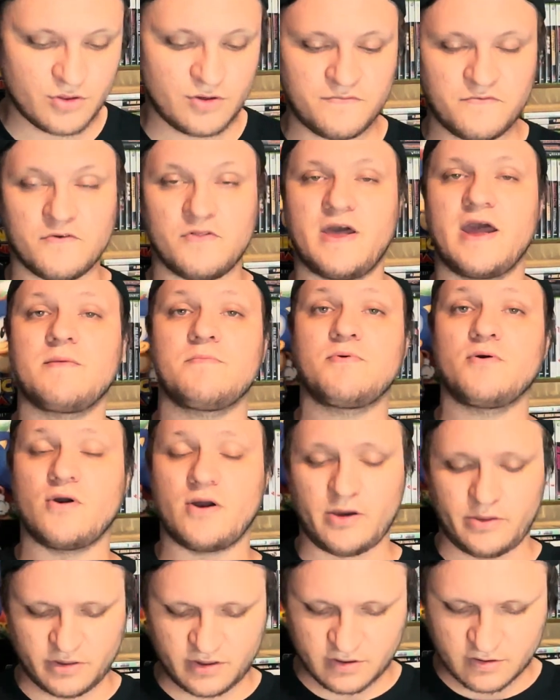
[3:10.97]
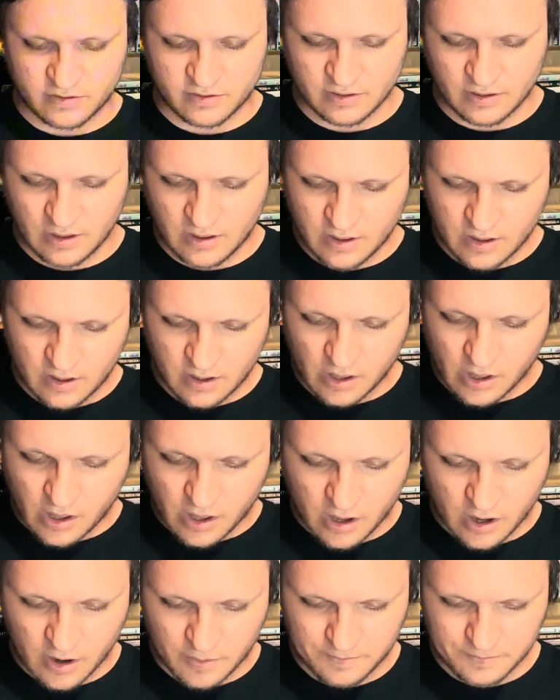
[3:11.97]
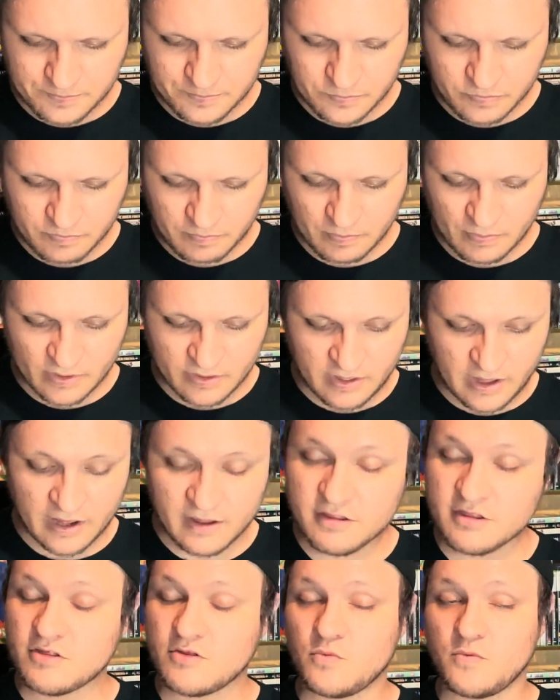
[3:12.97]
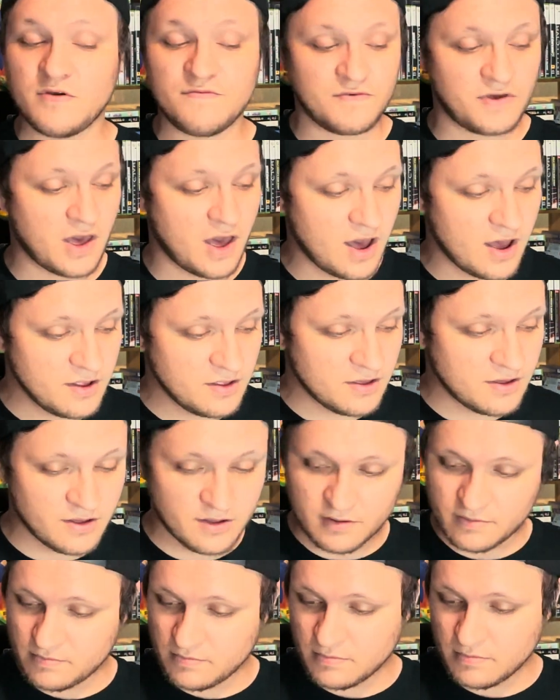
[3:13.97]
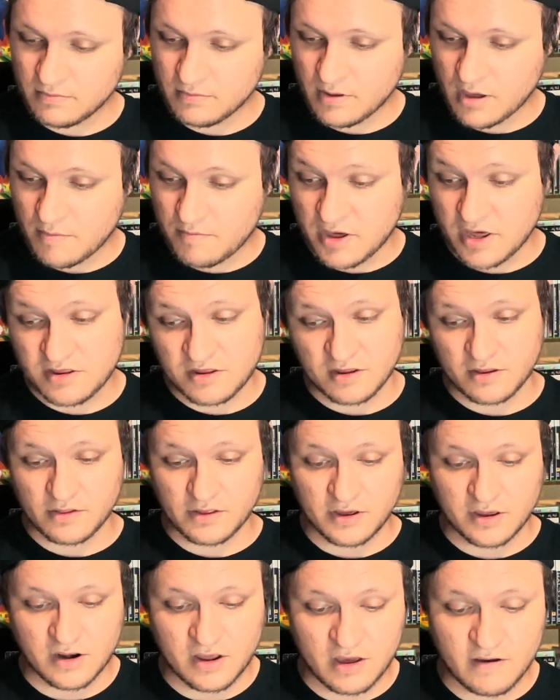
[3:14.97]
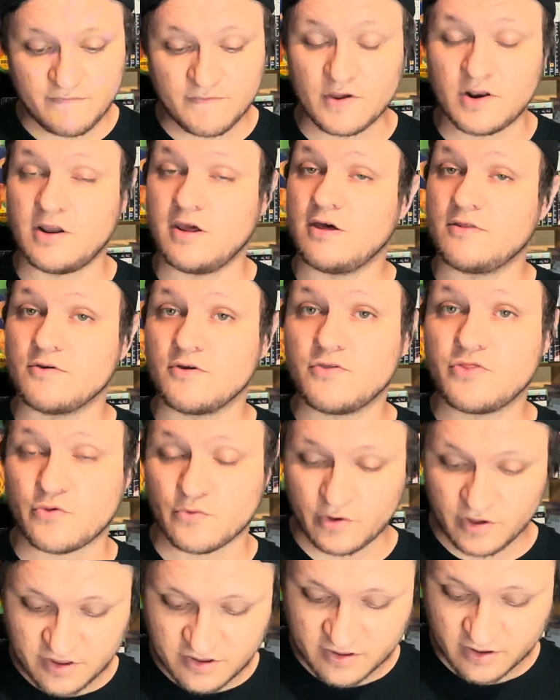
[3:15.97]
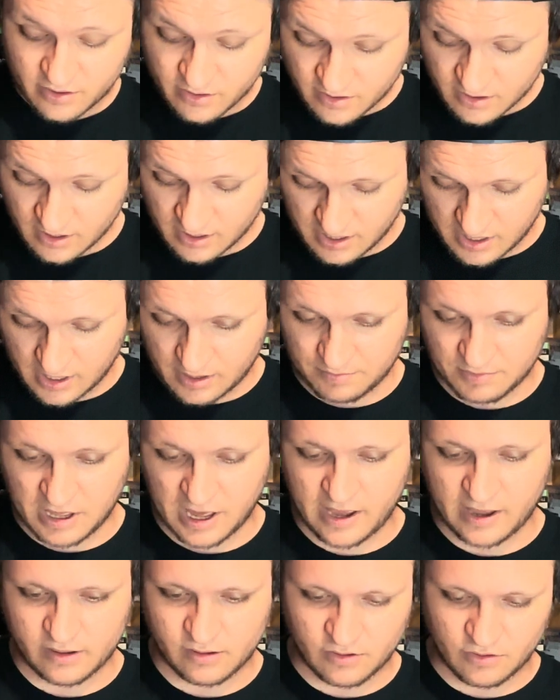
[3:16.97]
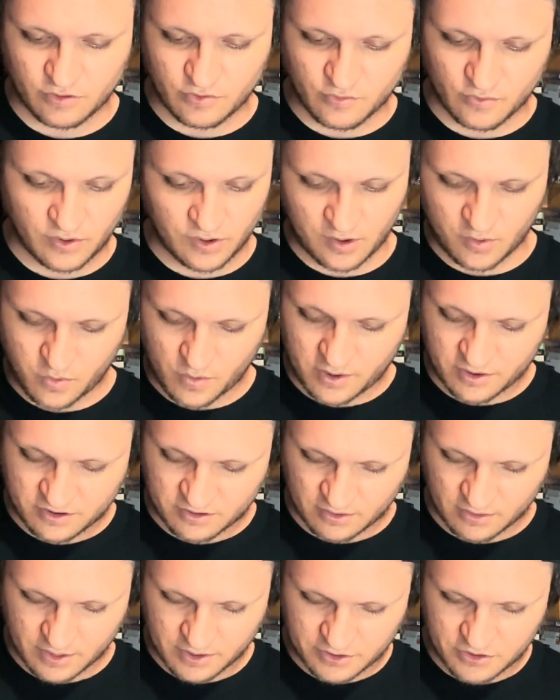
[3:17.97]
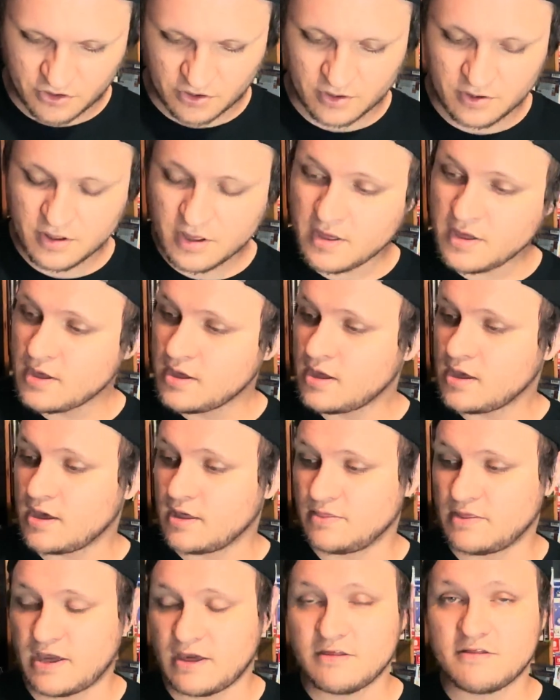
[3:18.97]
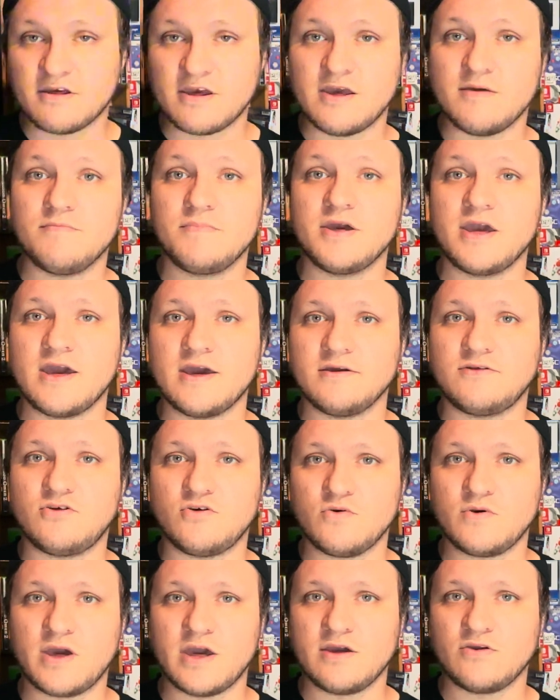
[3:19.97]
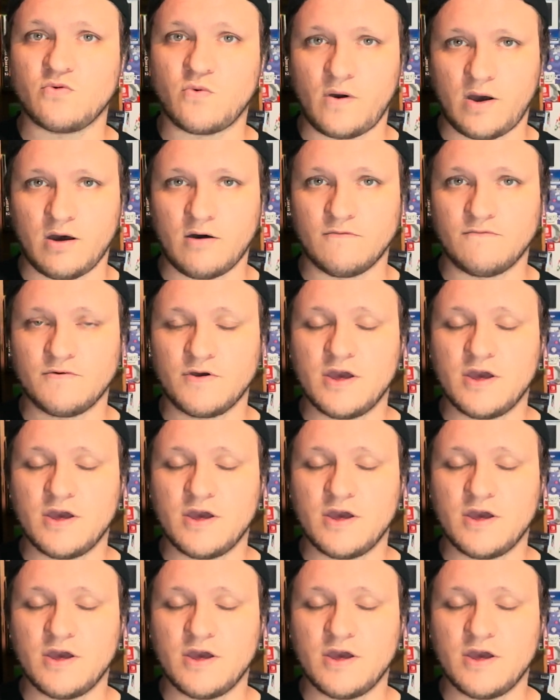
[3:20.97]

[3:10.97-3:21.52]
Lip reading: for that price. Next, we've got, amazingly enough, another 360 game to add to the 3D Quest collection, and that's NBA 2K12.